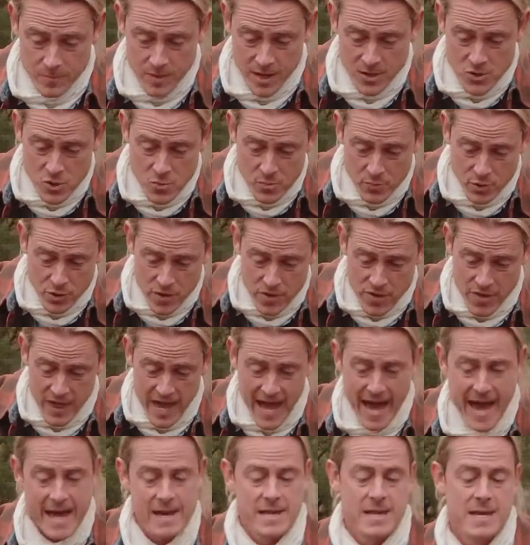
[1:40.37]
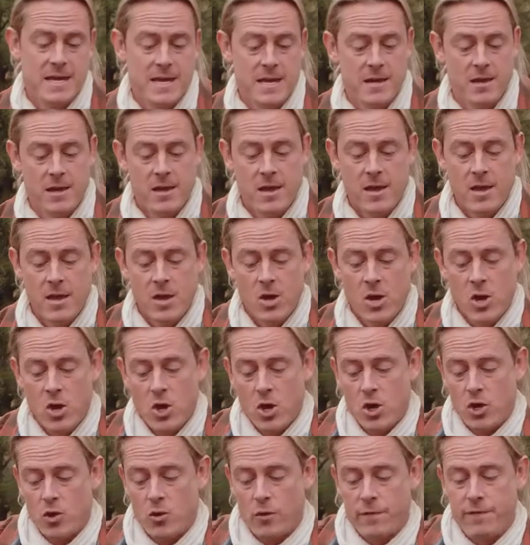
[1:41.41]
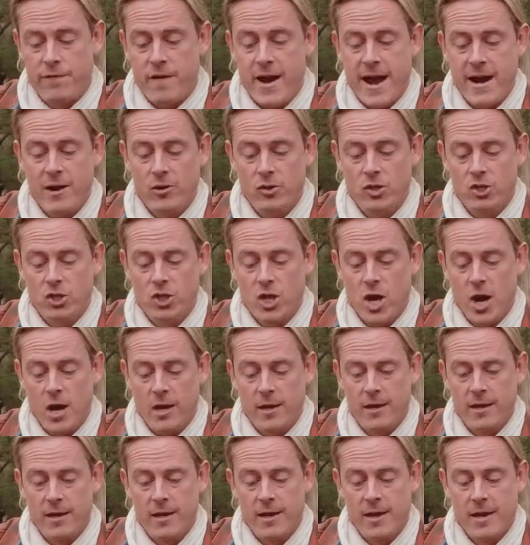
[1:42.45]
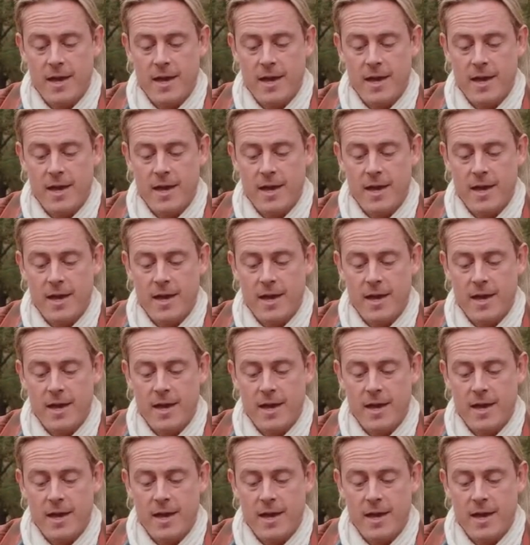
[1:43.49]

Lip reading: You put that in your fire chuck,